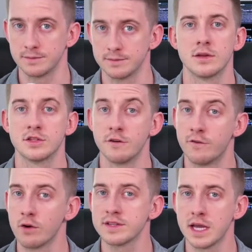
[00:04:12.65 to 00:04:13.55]
So
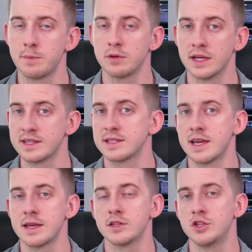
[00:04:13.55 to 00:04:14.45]
for example, let's say
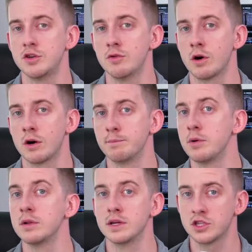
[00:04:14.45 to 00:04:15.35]
that you are
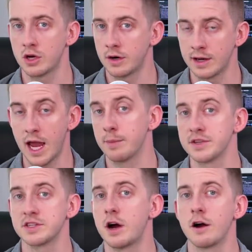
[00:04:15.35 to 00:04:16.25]
bullish on Apple
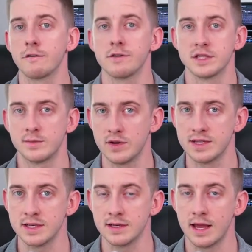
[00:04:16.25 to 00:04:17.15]
stock for some
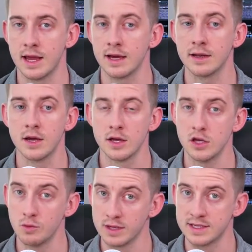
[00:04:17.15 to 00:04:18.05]
reason, and
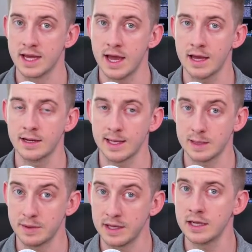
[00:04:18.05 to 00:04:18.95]
you intend at the
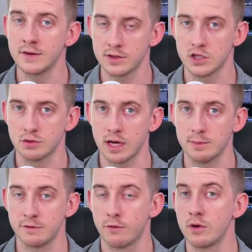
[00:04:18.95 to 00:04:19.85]
beginning of the trade,
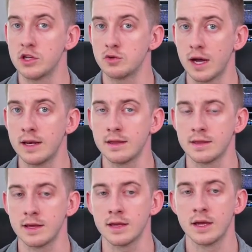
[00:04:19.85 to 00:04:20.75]
before you do
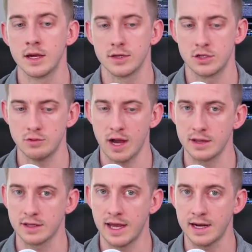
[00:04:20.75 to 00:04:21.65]
anything, to
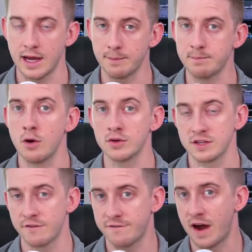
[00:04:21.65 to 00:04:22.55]
allocate at
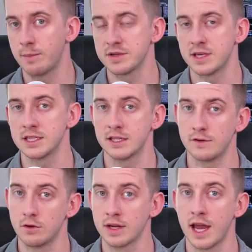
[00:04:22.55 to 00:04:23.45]
most 5% of
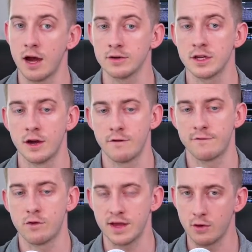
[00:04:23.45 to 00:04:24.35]
your account
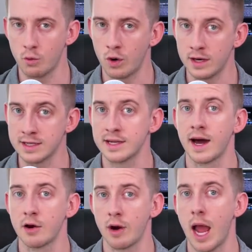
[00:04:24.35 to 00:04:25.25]
for that one
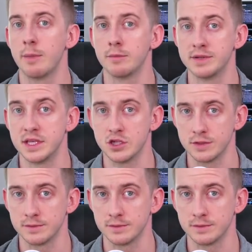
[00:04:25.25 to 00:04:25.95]
entire Apple position.